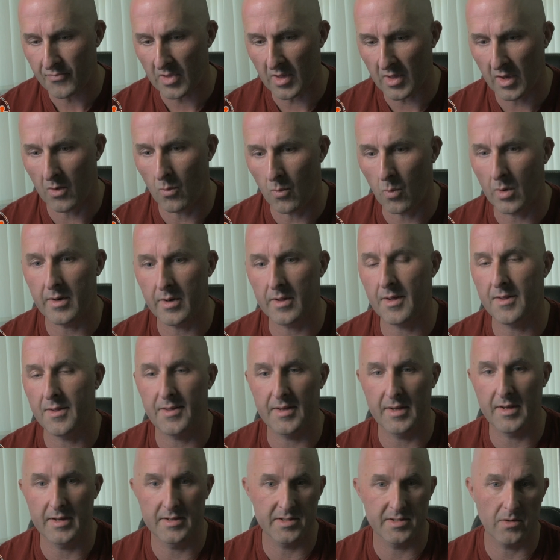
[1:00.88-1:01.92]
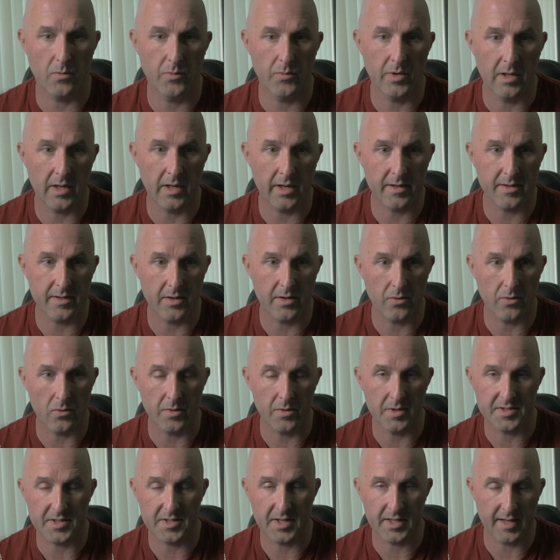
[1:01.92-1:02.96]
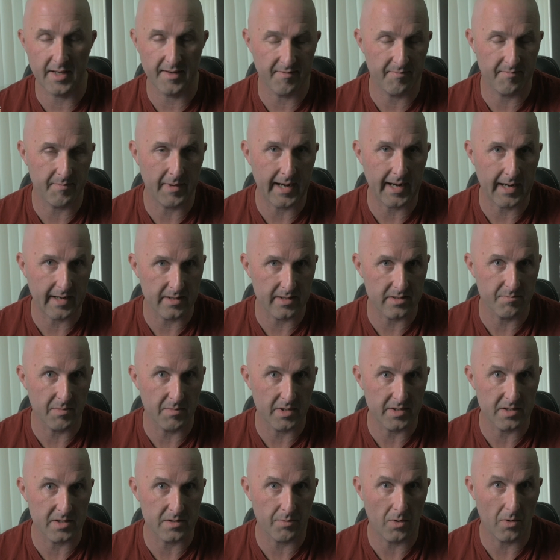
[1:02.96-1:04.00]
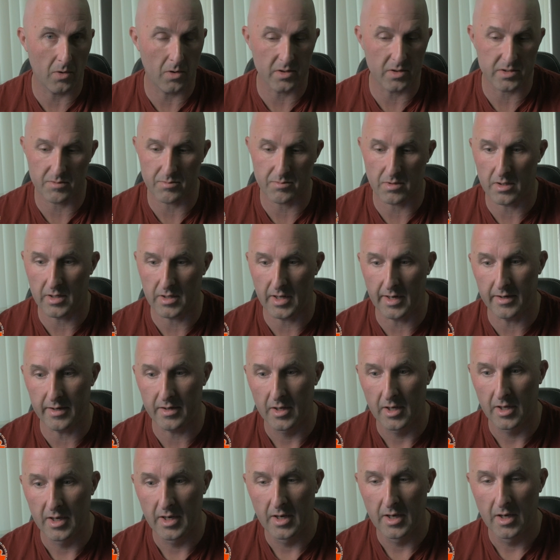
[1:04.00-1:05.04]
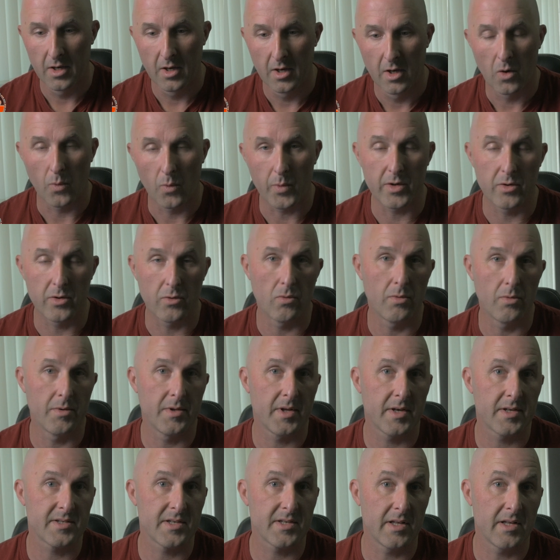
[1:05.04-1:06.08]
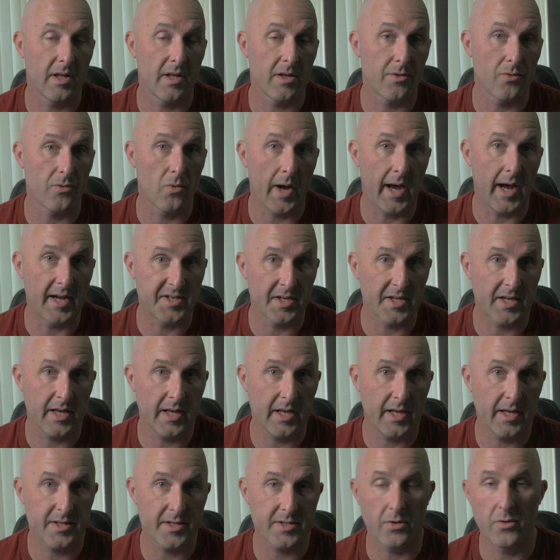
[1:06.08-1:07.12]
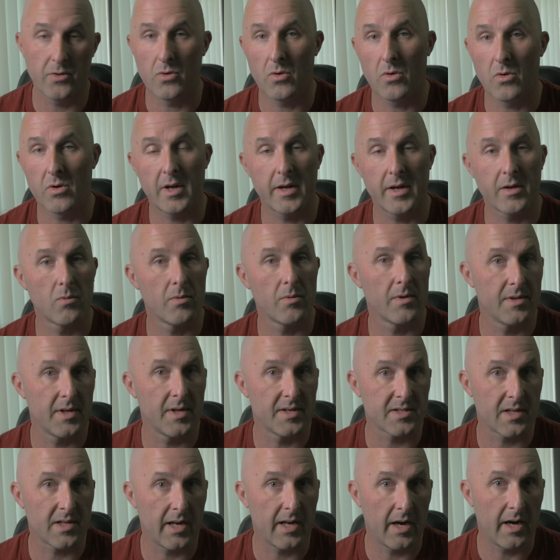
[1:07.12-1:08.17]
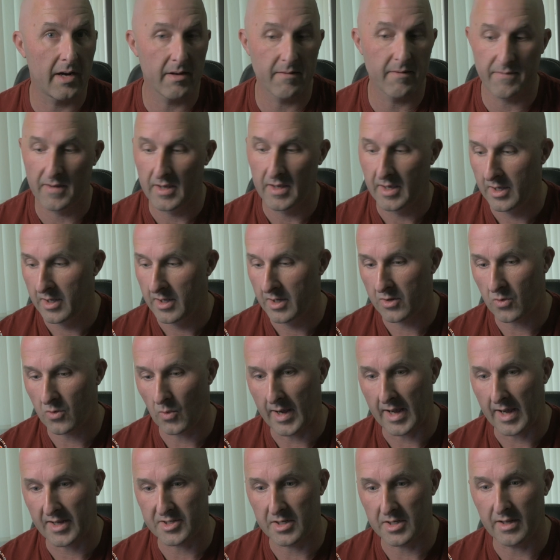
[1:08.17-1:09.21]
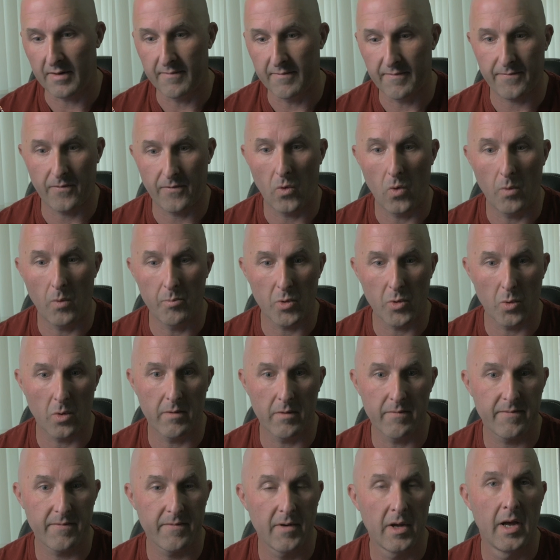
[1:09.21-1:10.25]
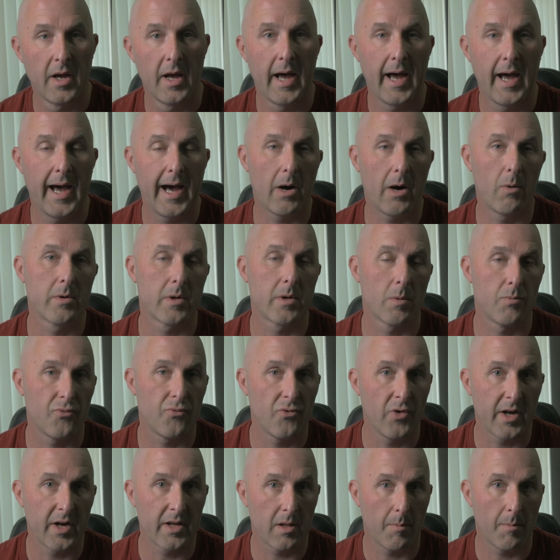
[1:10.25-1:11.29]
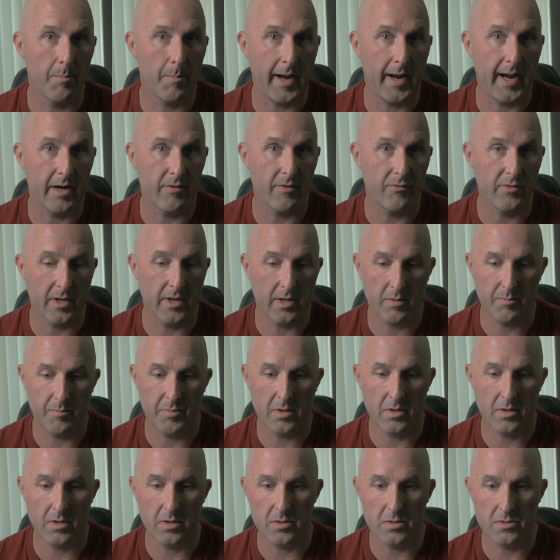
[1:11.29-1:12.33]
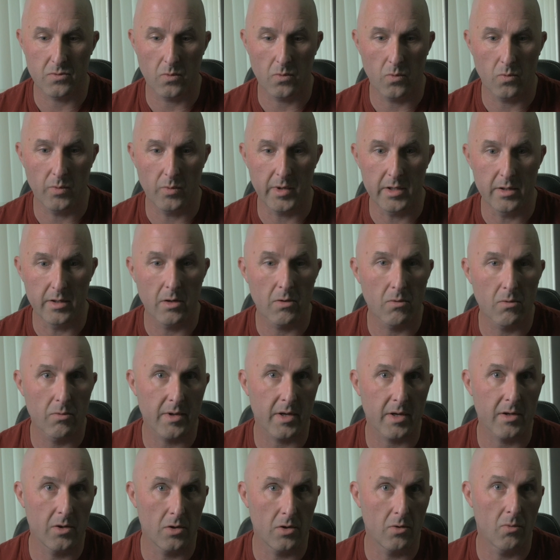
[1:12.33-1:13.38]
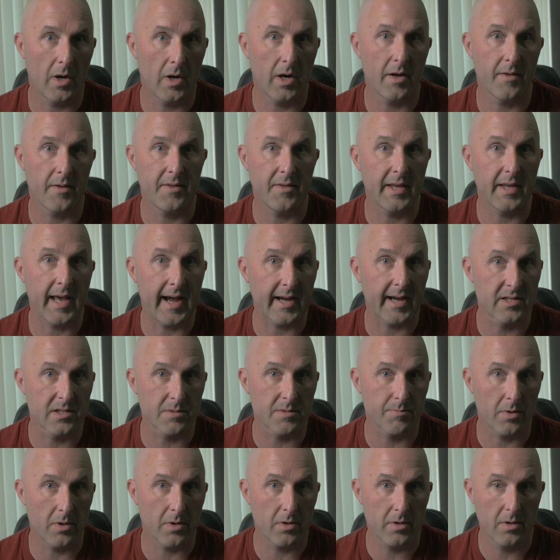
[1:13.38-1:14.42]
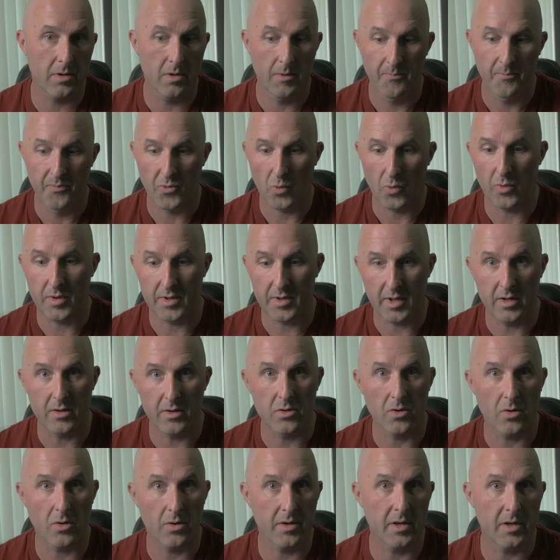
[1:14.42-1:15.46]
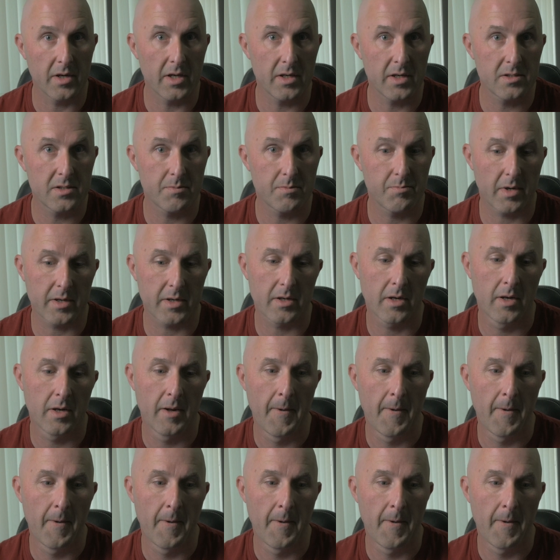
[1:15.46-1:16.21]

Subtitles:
And one of the things that we like to do is to give back as much as possible, and we do this either through education or, like with this live, to actually inform you of how to break the barrier, because we know that you are the expert within your niche, but